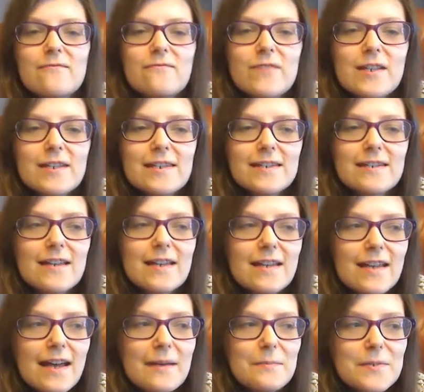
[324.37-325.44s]
first
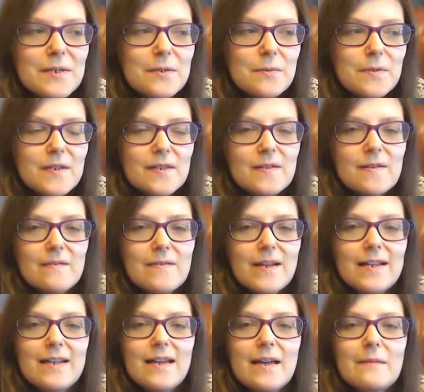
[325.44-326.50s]
episode we saw in,